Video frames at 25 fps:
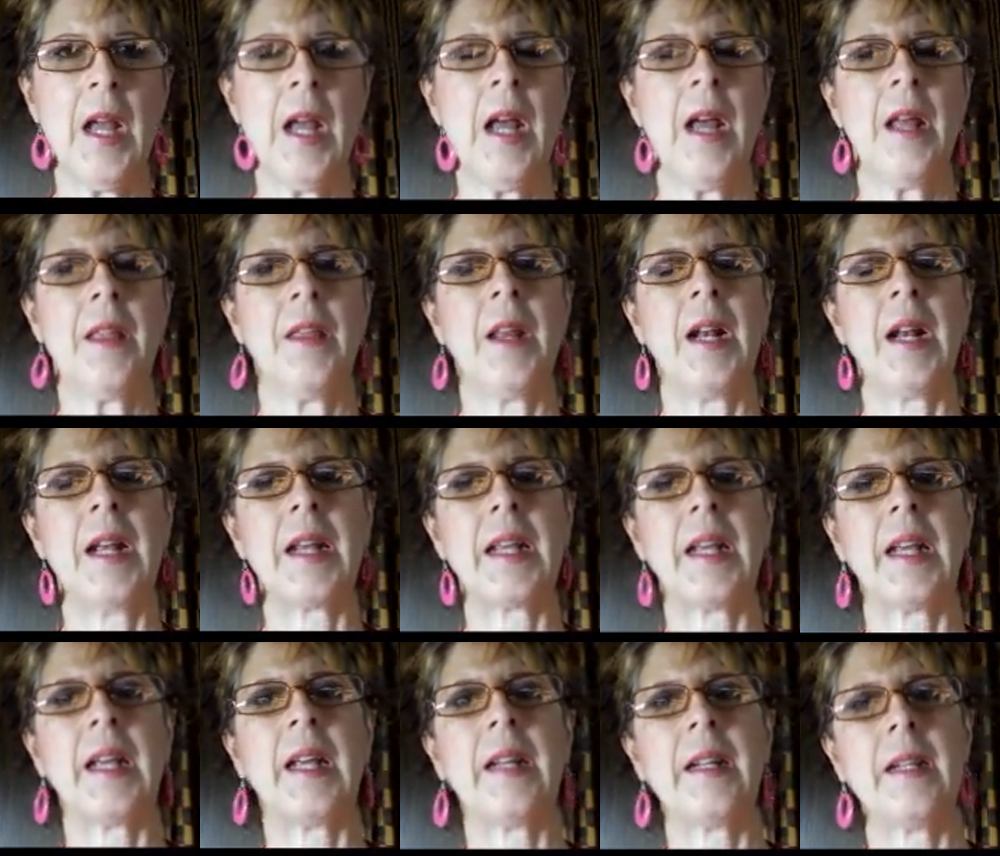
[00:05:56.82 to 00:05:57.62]
Then I
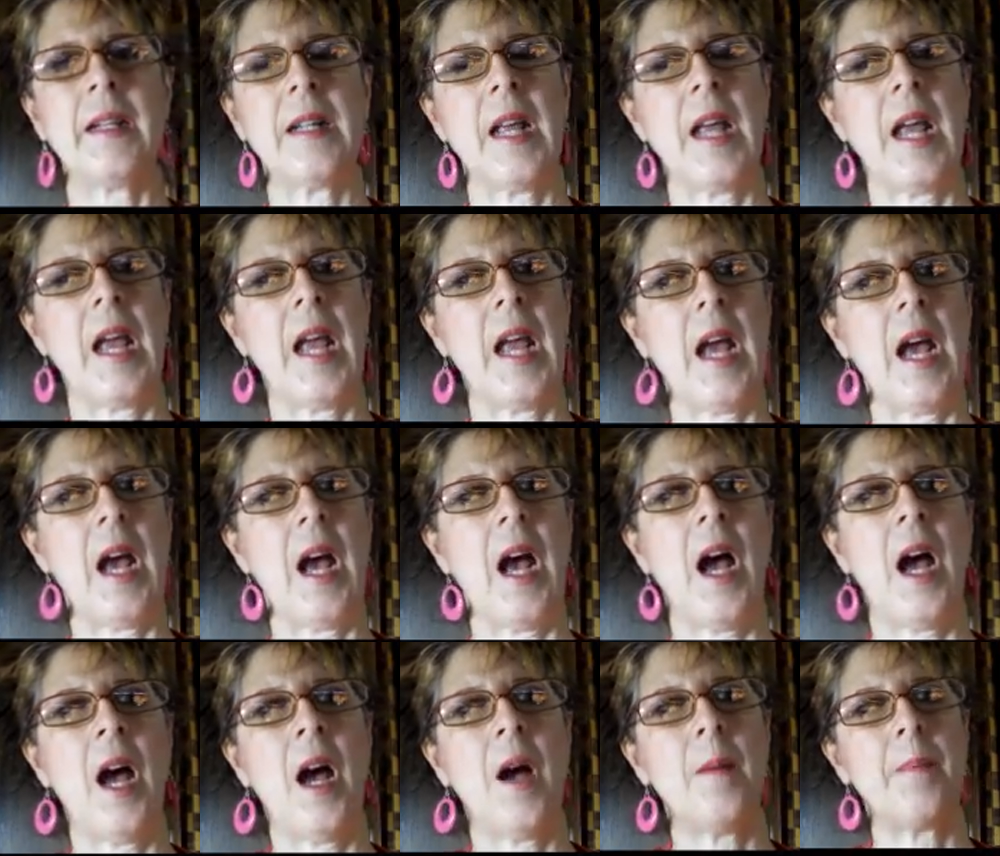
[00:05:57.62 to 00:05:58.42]
get
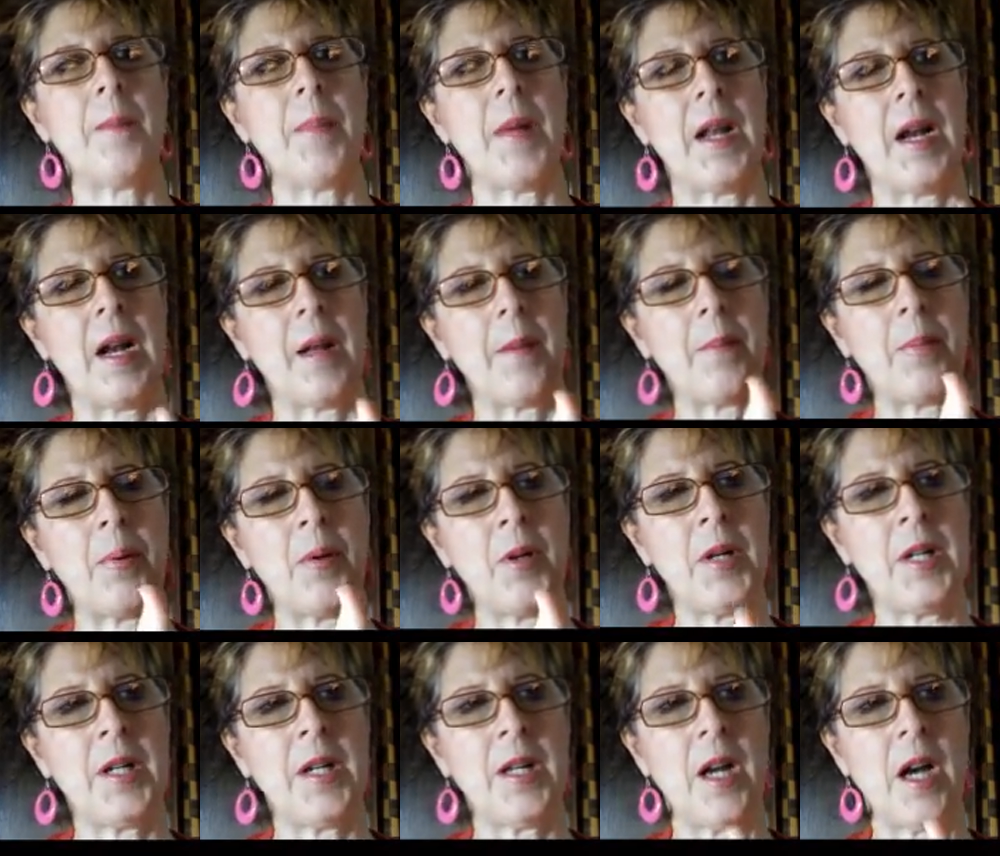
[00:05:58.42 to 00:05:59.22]
up and I
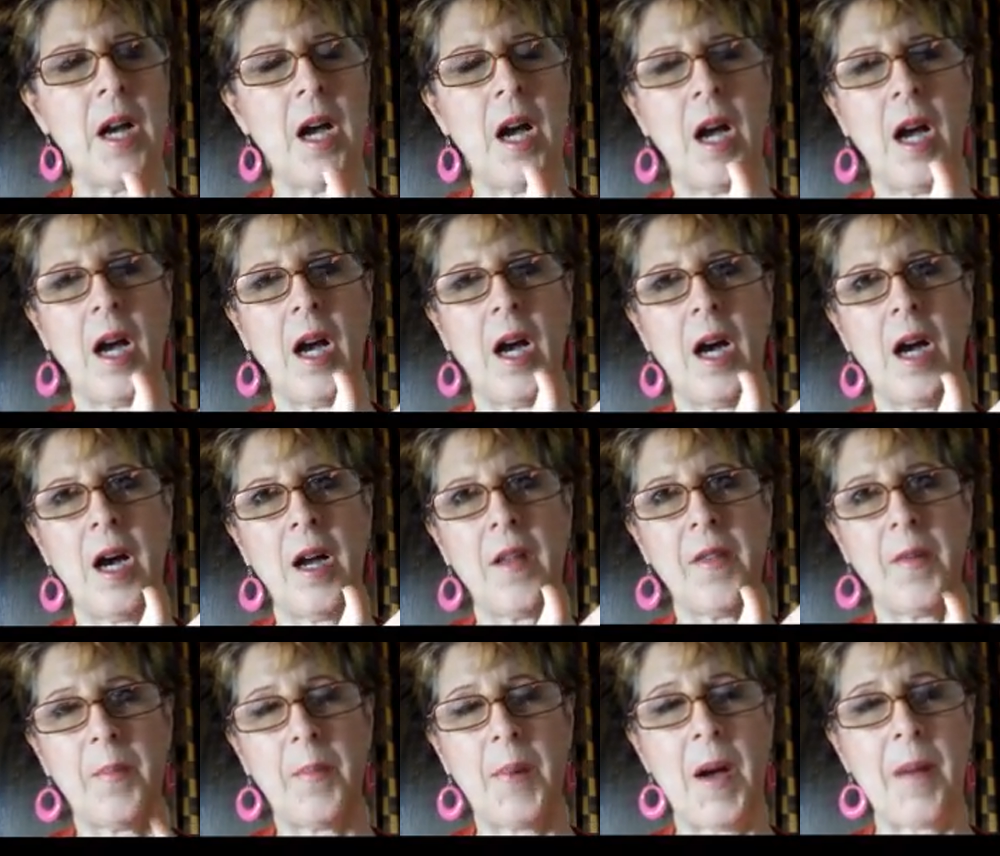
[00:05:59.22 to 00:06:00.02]
put
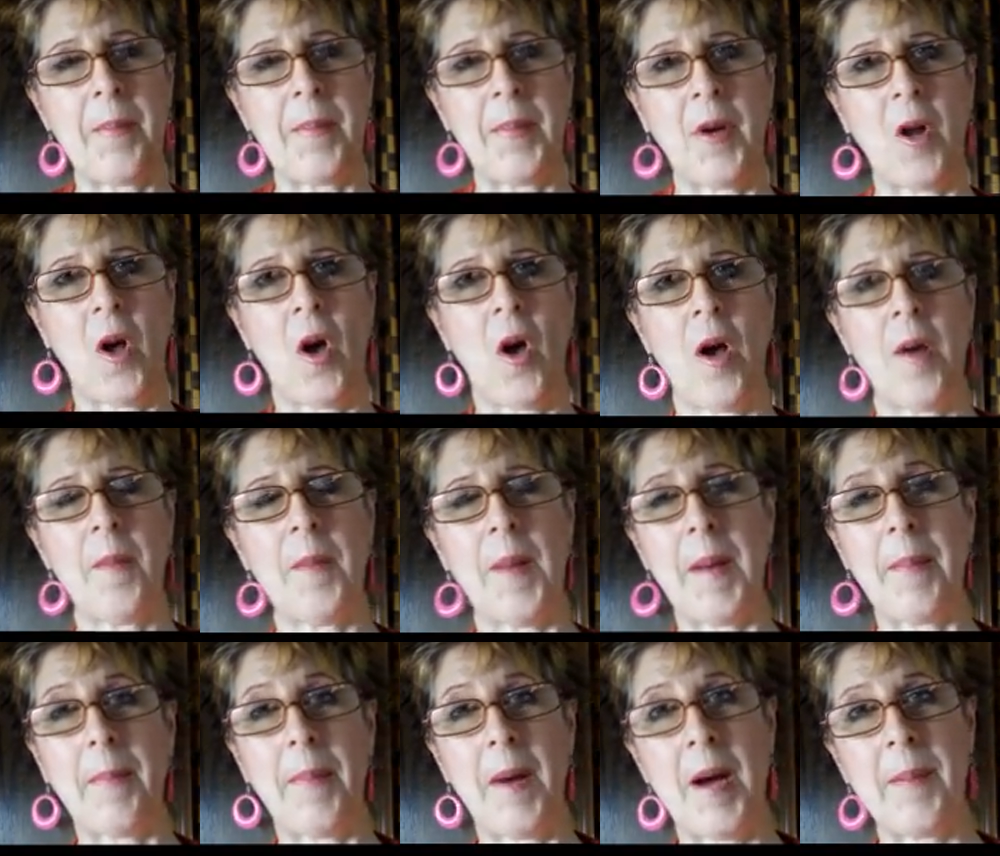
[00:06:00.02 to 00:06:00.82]
the puppet on
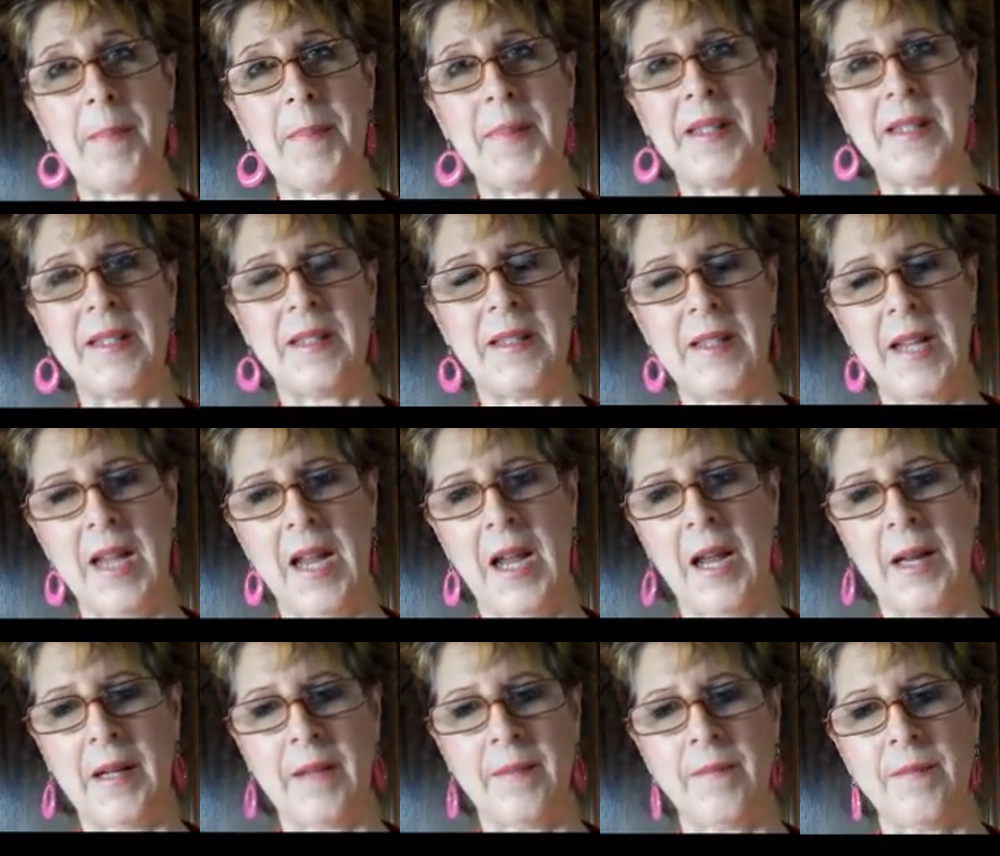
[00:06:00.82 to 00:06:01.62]
my puppet
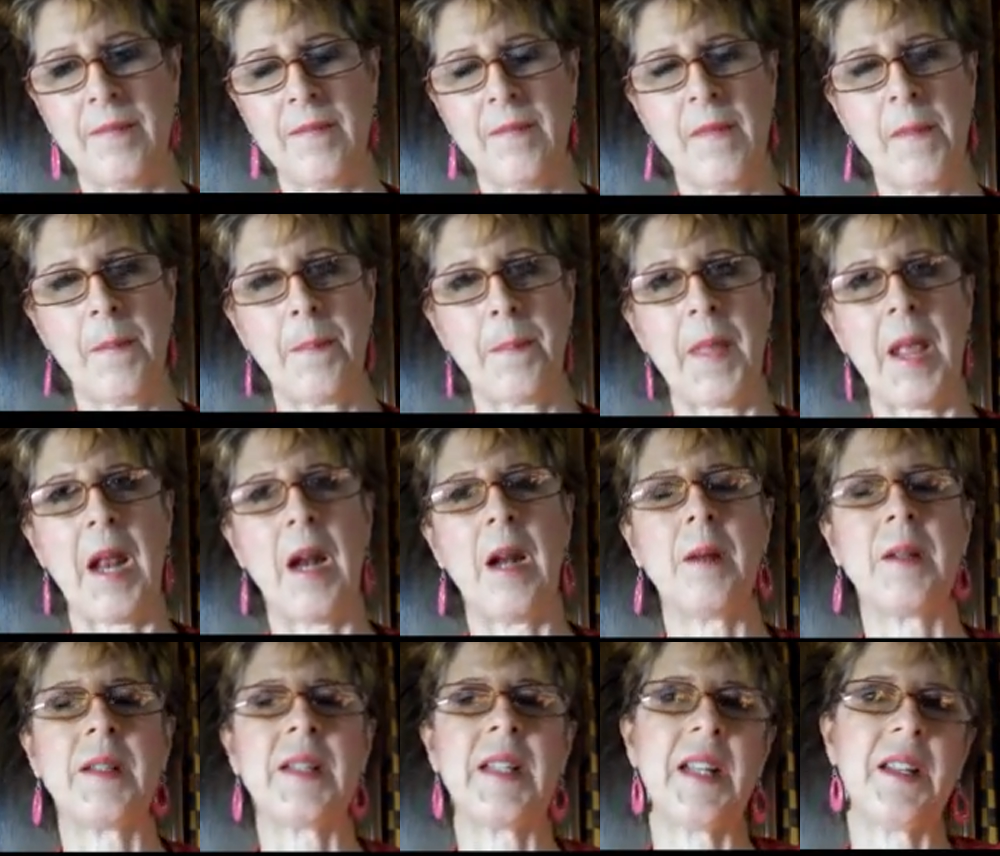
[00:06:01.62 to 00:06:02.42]
stand, and
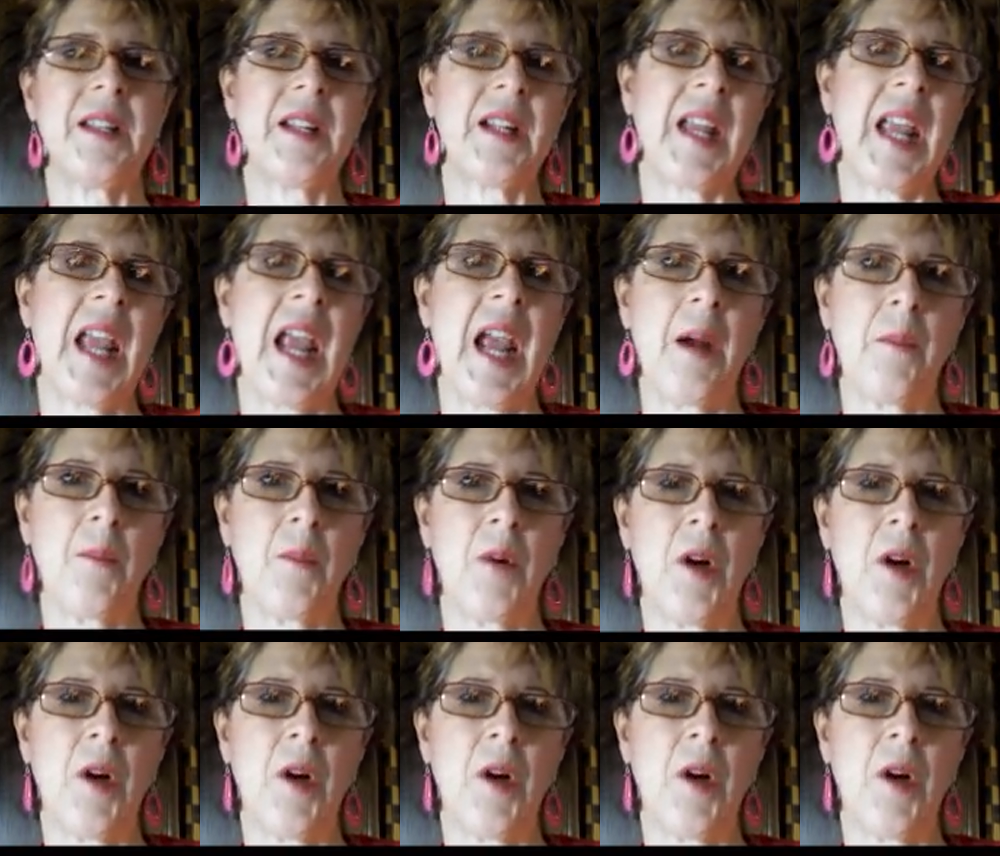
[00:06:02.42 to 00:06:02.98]
I set the camera